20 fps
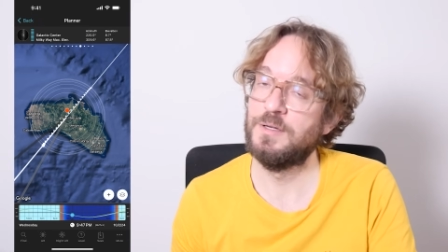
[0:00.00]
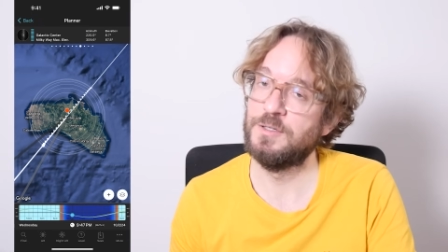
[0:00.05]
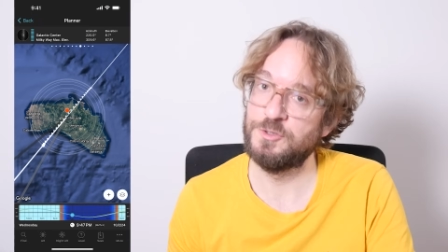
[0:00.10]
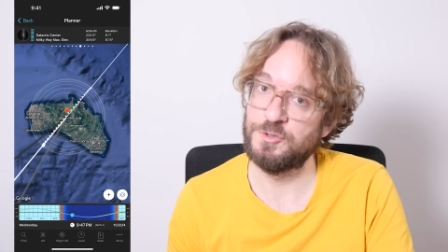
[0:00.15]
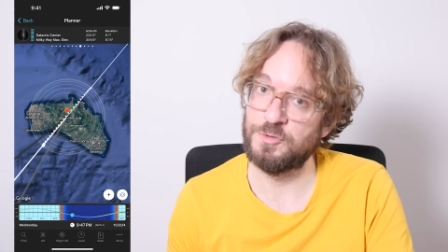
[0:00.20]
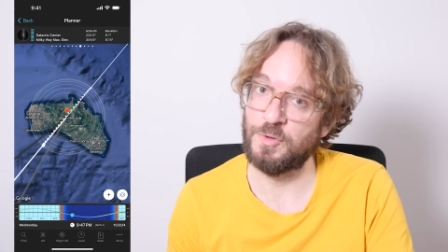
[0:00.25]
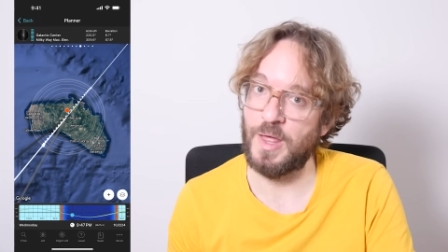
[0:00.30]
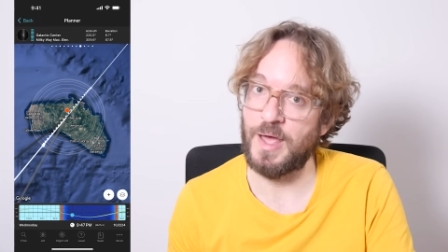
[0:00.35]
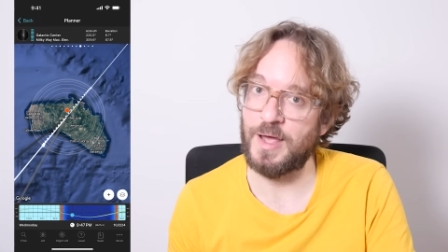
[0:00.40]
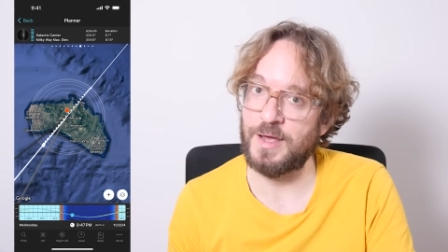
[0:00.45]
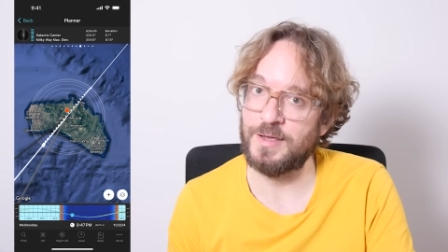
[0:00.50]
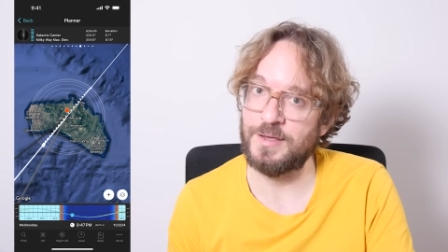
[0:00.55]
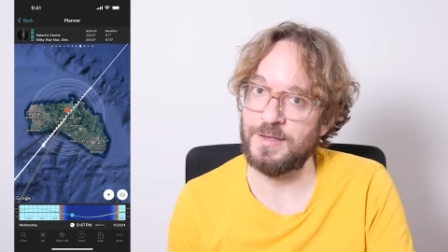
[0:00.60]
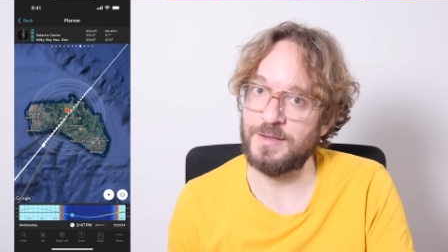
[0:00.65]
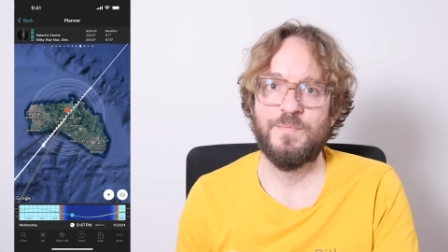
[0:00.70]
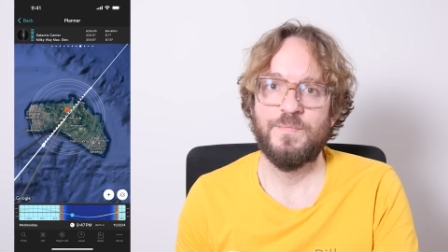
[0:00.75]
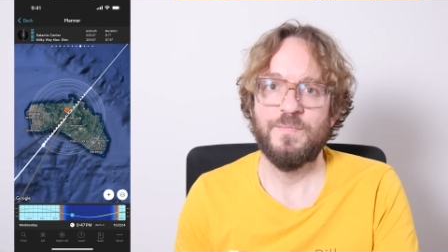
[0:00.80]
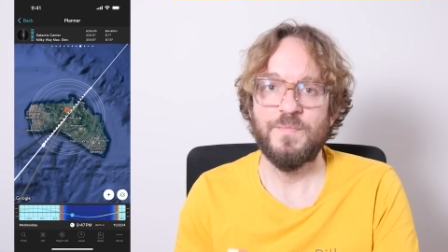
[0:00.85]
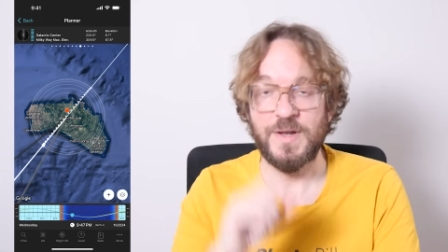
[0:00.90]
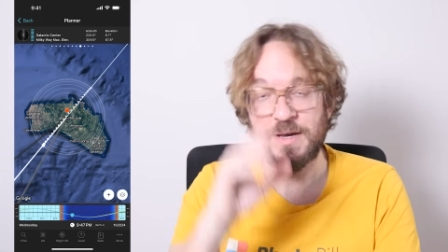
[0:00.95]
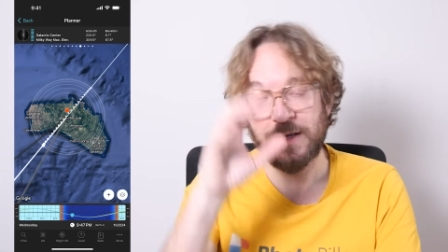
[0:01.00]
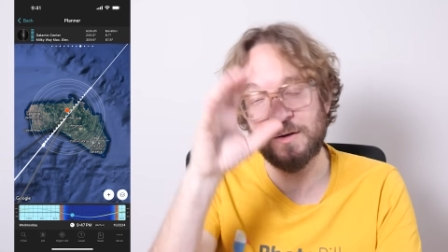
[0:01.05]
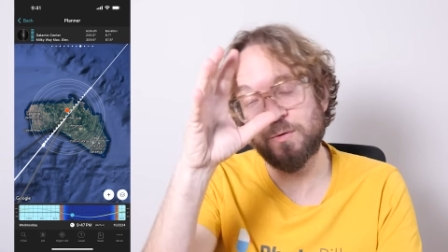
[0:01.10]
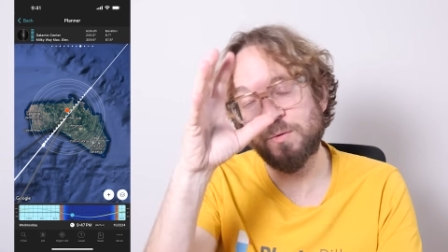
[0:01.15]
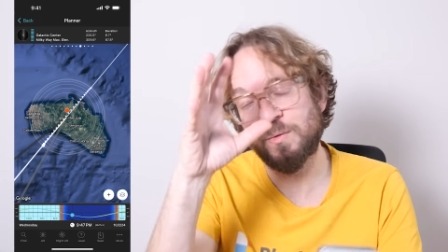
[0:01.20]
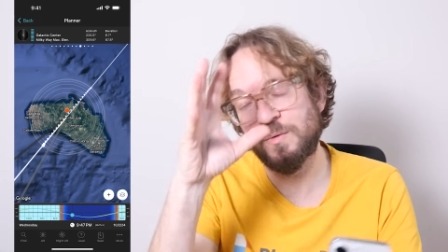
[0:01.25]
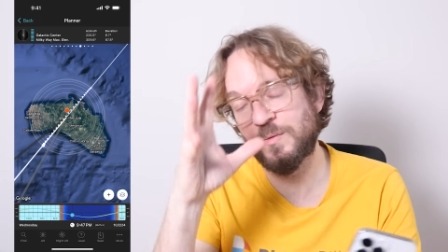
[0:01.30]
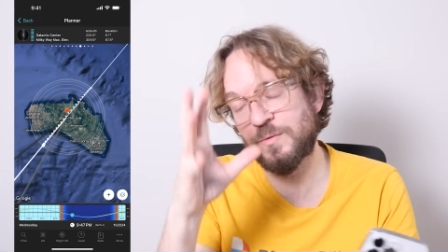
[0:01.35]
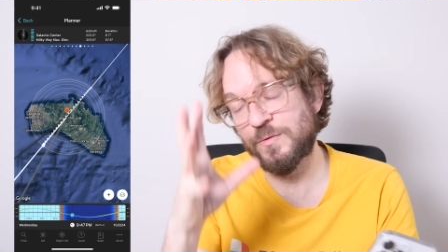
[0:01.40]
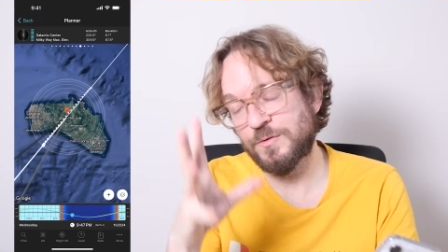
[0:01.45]
July. Very
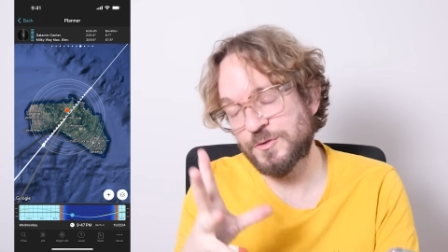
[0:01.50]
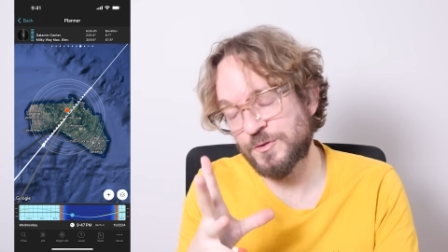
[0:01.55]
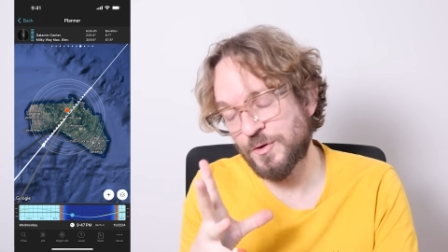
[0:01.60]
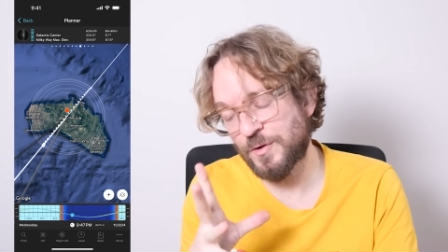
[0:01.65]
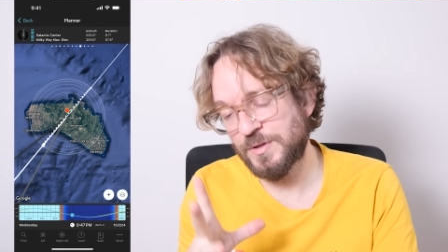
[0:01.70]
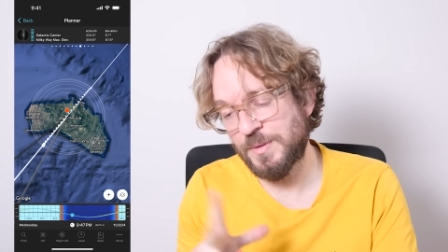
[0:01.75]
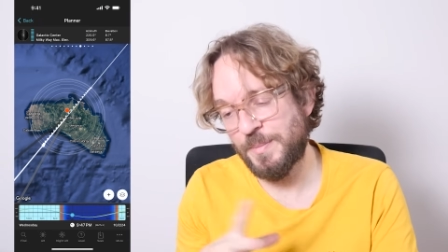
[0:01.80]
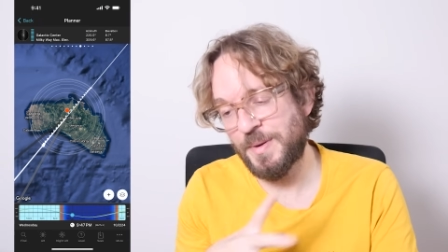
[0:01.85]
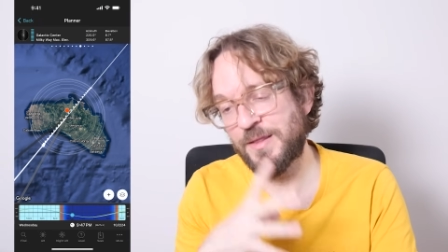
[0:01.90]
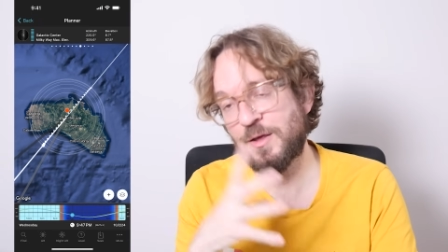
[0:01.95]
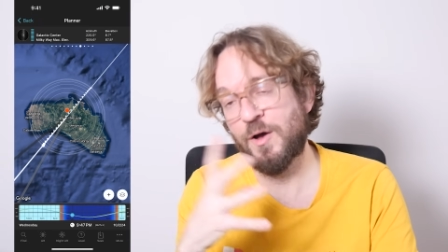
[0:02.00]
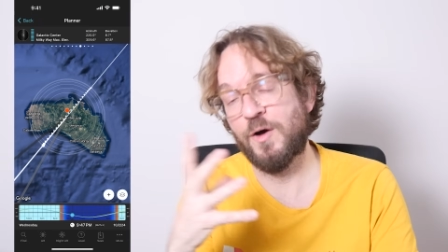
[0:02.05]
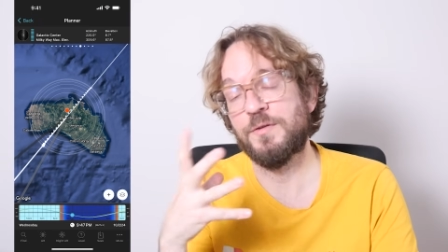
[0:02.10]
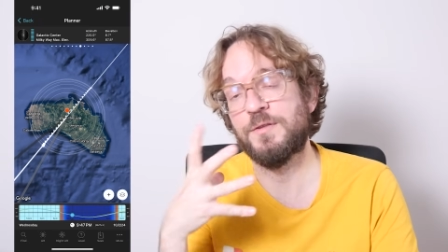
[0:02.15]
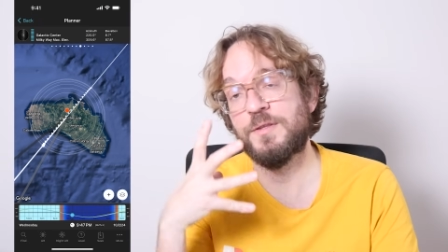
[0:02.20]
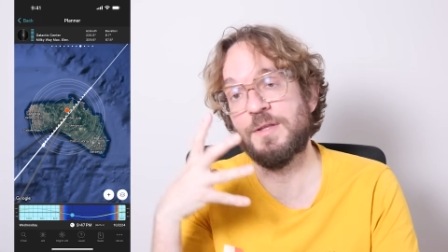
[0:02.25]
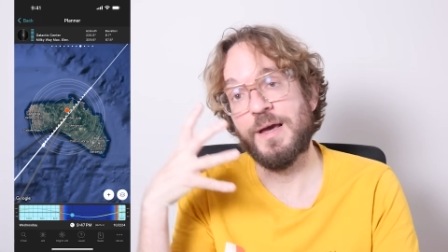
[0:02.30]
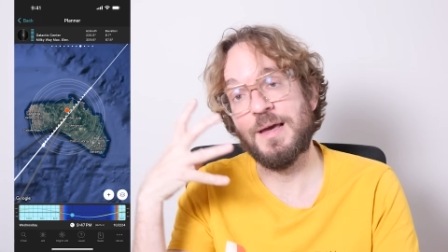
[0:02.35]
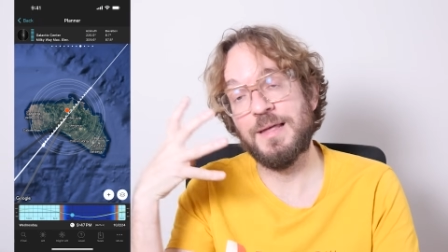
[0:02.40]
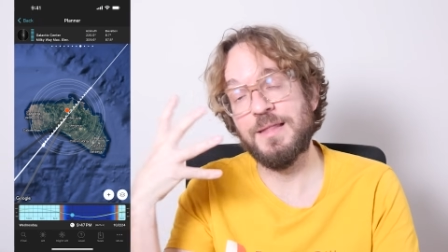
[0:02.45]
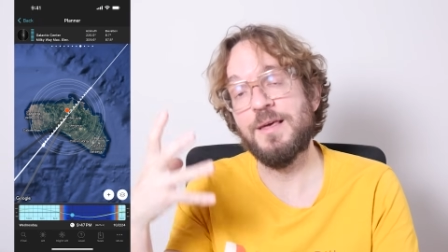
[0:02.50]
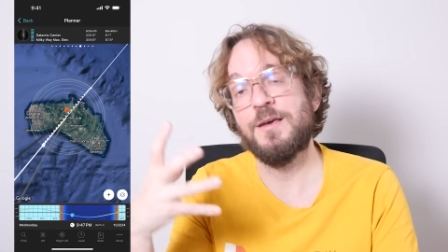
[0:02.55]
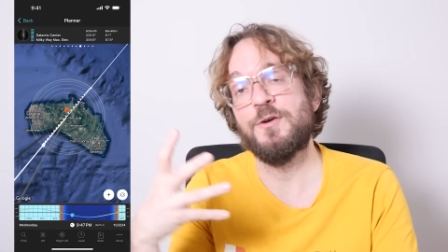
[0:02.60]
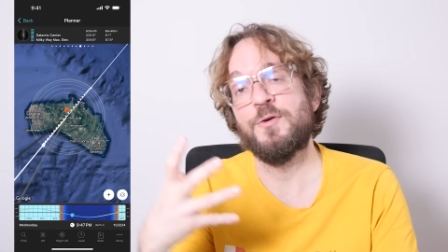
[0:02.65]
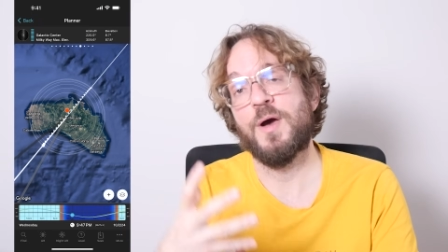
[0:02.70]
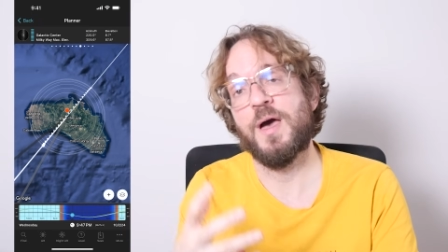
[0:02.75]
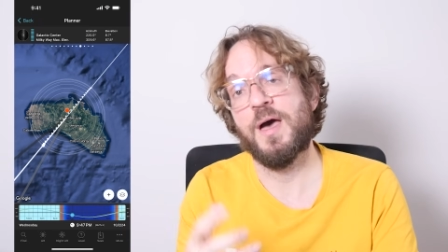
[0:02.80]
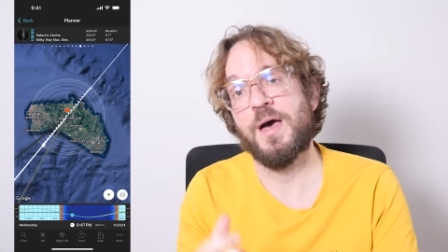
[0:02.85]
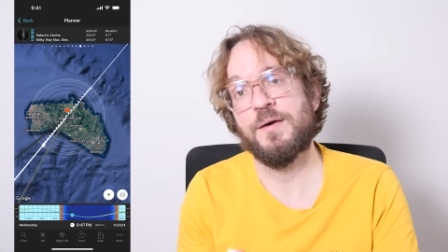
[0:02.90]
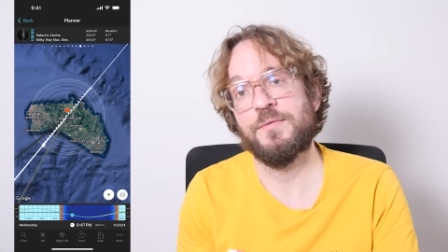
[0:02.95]
cool. So depending on the idea you
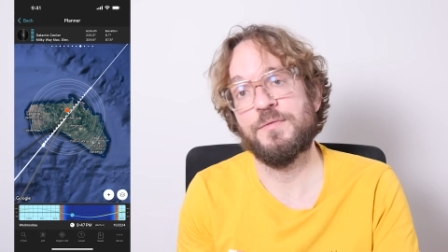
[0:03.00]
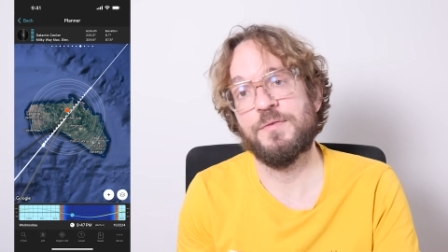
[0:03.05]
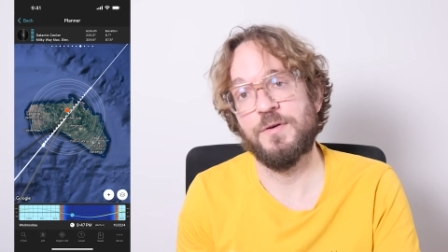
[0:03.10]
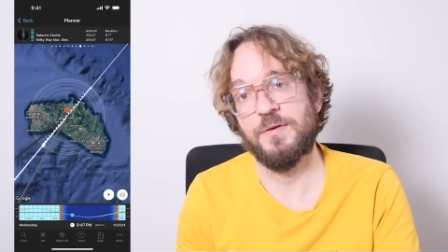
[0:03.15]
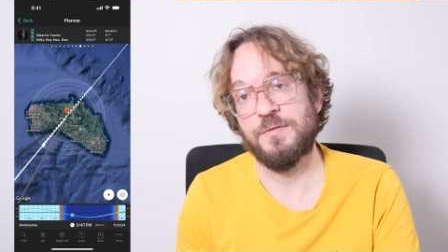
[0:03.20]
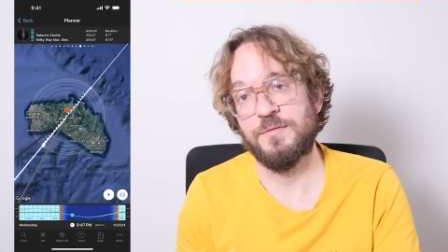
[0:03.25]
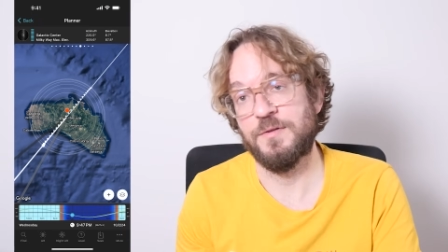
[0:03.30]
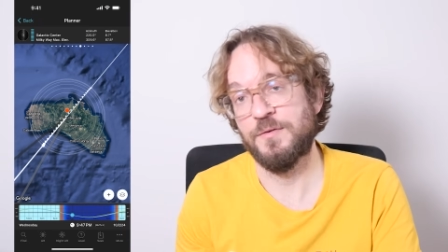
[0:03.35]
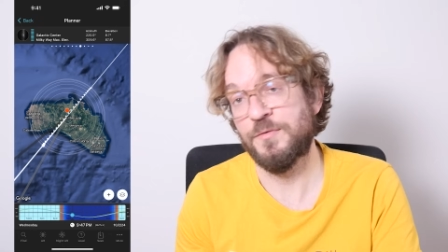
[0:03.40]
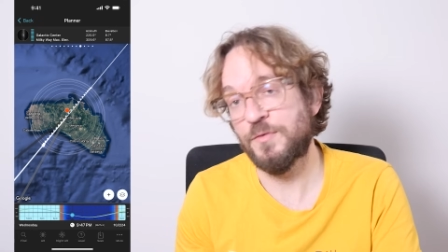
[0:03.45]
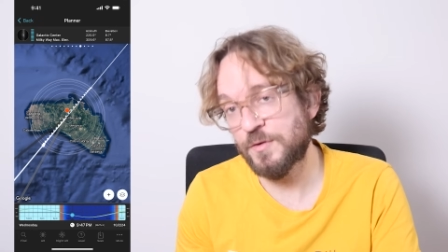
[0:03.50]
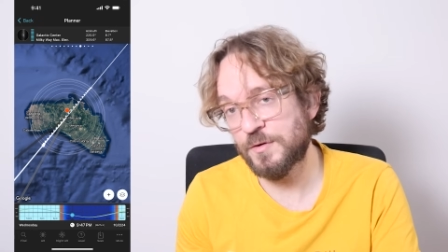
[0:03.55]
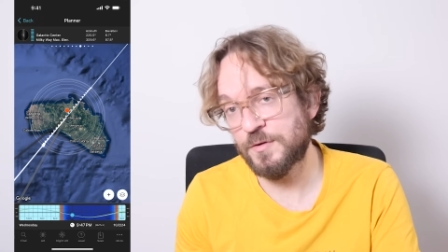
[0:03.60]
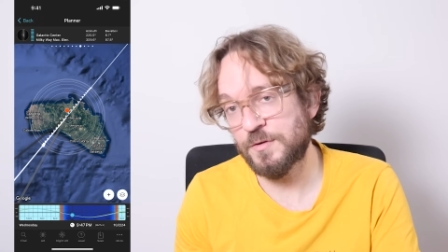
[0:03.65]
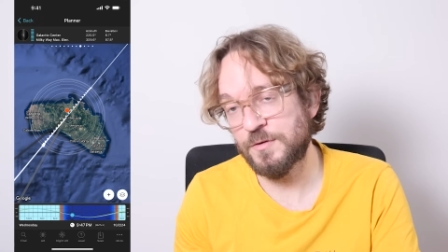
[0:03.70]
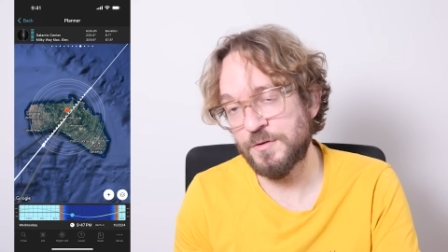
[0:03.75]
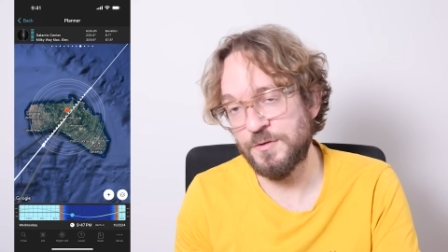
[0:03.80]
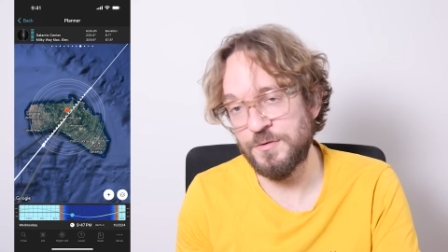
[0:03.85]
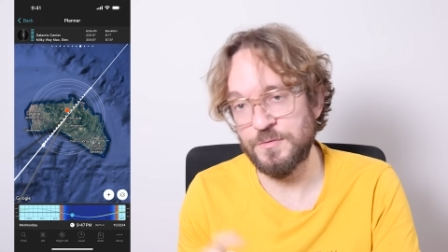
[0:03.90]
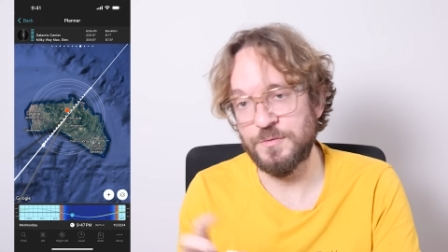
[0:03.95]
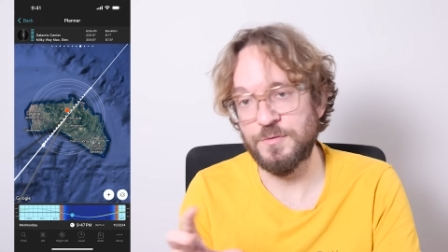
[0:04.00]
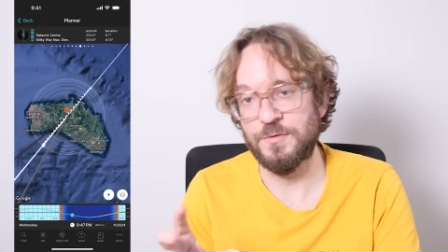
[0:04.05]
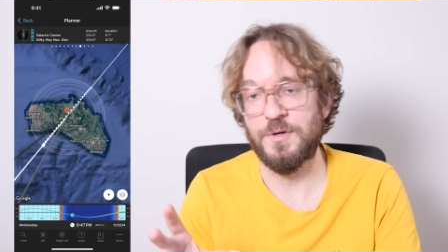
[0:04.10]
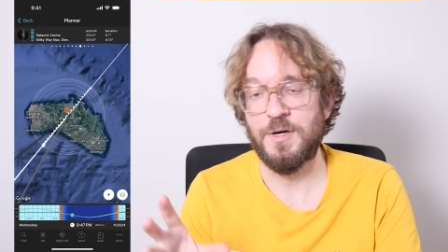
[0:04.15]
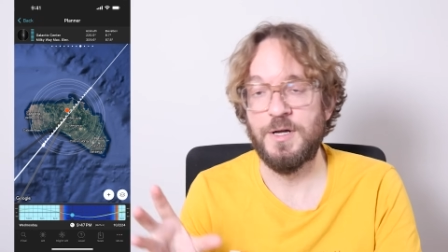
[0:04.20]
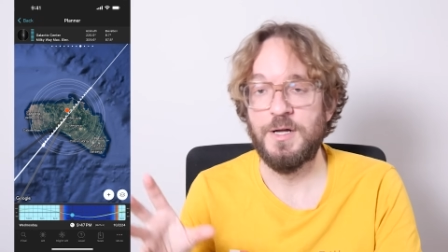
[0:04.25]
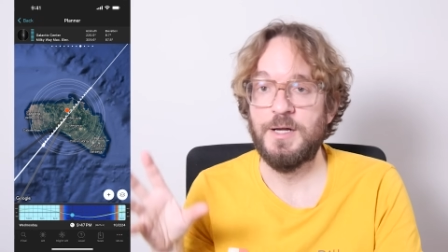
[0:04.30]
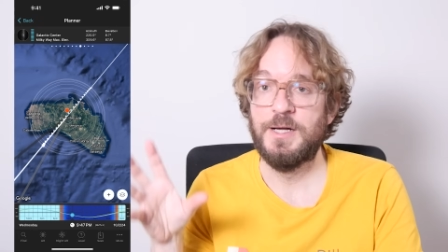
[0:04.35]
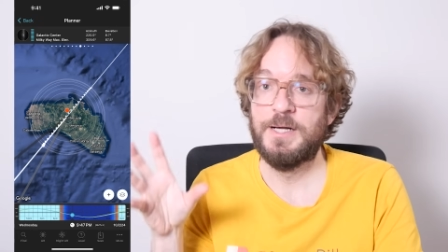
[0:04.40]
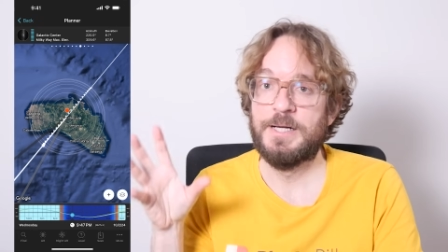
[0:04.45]
have of the photo, you